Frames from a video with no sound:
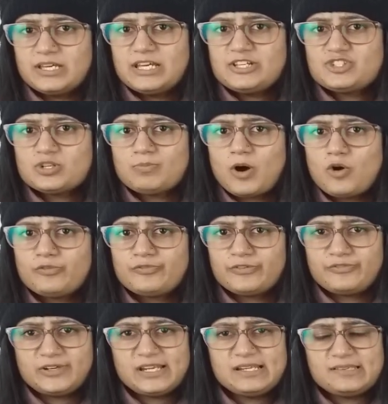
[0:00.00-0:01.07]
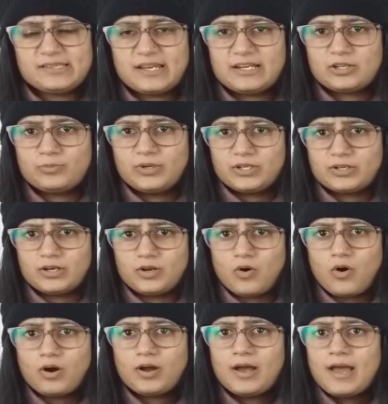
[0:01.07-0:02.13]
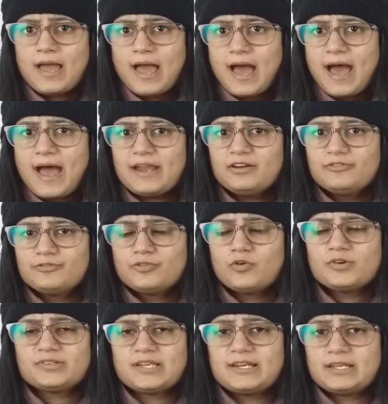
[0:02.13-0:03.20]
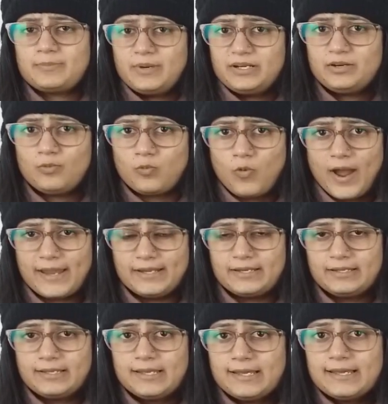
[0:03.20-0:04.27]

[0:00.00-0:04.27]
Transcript: each about 15 cm long and 4 cm wide.